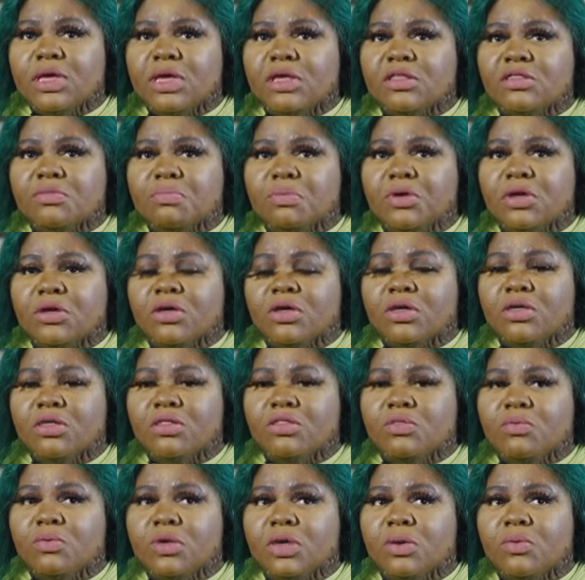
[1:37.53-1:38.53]
it's
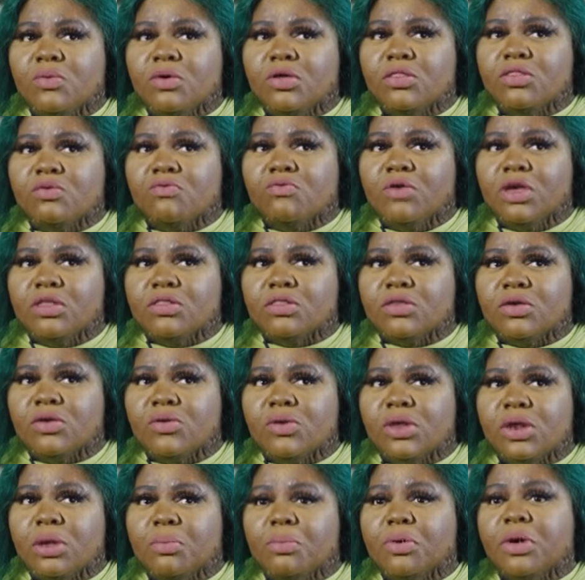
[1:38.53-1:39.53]
because we was
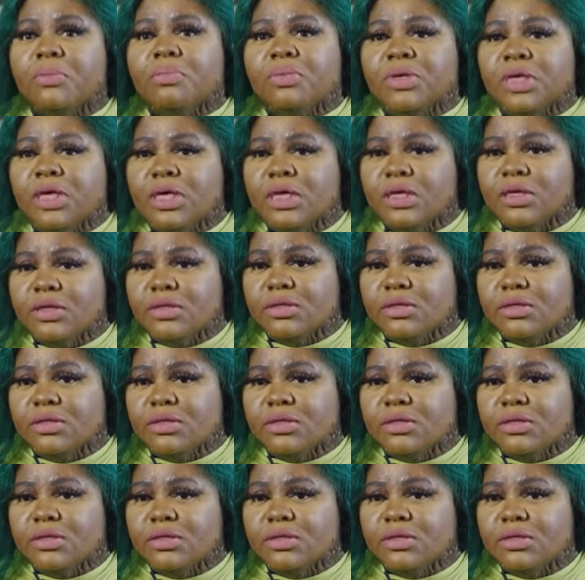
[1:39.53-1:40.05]
rescuing a puppy.